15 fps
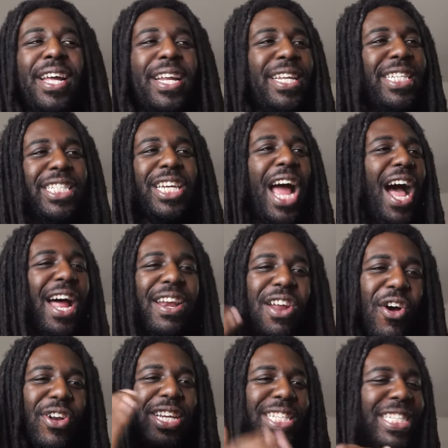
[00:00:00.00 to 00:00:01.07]
Did y'all
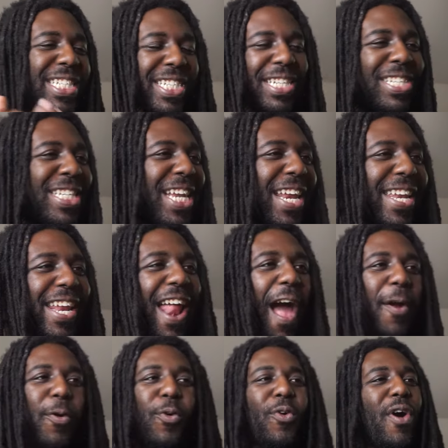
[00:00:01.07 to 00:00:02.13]
know this is the shit that
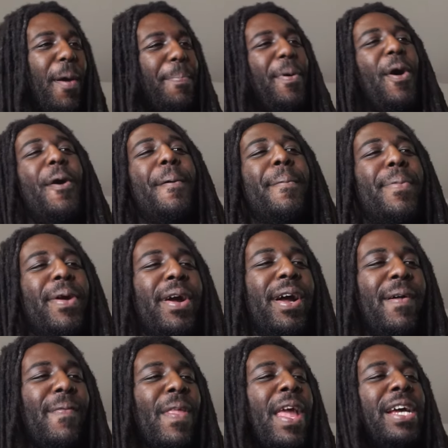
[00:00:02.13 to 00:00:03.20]
I grew up on, bro?